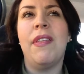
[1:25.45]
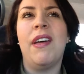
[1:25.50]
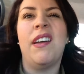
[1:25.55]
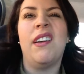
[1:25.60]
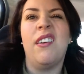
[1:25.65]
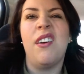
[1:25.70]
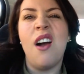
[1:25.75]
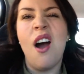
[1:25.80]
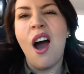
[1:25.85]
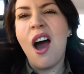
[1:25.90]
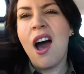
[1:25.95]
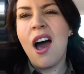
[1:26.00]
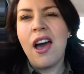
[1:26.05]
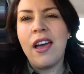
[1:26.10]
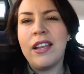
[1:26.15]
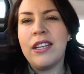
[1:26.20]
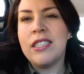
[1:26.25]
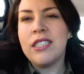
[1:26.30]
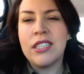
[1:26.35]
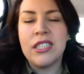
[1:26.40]
that you're
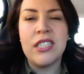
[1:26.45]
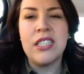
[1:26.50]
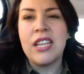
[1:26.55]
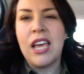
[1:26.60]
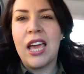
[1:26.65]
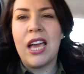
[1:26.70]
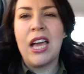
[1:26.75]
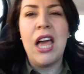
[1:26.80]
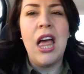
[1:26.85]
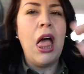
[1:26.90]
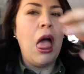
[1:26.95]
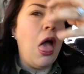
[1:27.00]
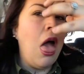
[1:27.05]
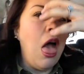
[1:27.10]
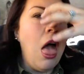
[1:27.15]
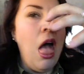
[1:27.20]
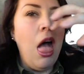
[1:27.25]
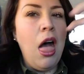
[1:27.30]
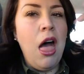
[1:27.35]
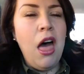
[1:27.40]
hot, and it's just like
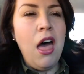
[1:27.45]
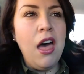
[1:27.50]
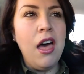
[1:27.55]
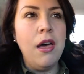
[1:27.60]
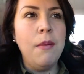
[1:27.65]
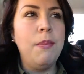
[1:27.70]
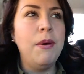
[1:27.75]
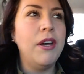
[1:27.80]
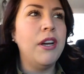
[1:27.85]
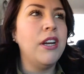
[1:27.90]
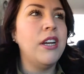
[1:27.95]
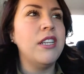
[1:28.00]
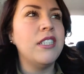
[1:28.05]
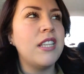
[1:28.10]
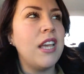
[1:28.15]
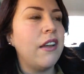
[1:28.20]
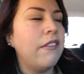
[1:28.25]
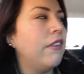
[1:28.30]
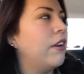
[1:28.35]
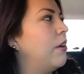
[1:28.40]
ah, boogers
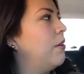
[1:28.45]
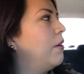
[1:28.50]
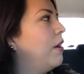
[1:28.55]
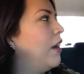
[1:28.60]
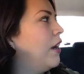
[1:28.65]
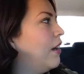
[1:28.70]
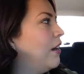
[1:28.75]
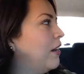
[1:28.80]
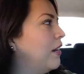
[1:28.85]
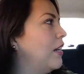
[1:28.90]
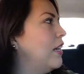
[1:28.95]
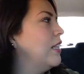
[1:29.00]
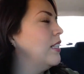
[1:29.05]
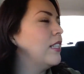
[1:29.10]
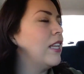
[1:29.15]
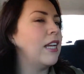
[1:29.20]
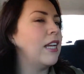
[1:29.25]
everywhere, and it's